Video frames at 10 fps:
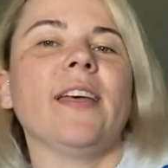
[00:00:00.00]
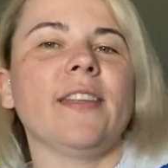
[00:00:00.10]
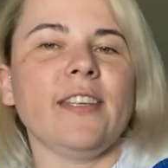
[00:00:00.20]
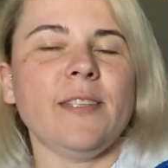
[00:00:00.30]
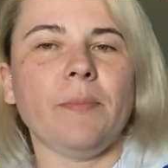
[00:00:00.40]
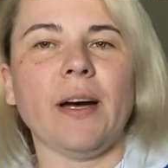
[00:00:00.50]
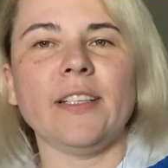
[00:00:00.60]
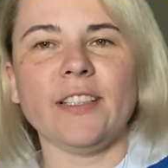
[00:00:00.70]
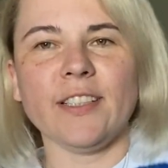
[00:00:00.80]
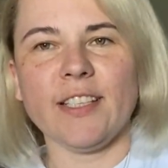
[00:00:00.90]
This
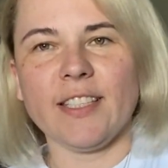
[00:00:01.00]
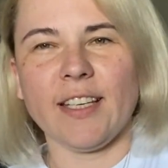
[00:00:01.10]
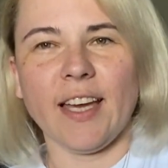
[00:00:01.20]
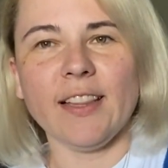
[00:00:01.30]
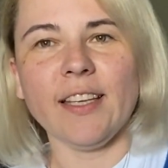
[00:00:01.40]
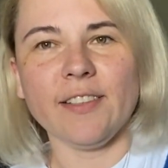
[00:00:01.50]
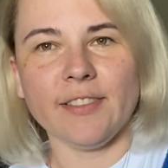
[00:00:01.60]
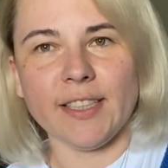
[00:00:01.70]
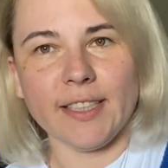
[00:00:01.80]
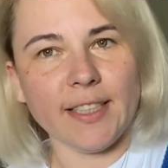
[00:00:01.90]
pattern is kind of like
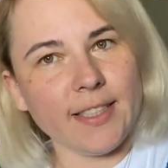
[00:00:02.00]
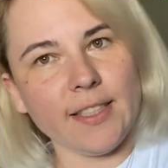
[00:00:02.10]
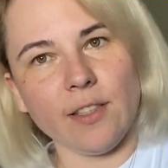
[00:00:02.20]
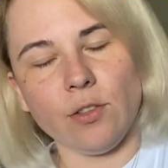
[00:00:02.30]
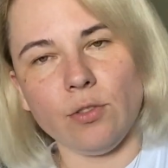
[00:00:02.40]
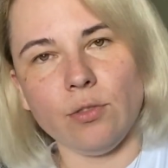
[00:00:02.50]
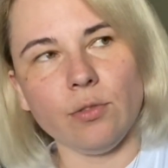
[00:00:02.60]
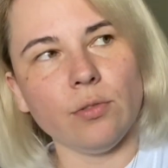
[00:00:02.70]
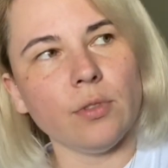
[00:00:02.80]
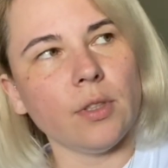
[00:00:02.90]
really easy. You
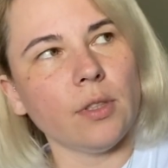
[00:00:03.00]
do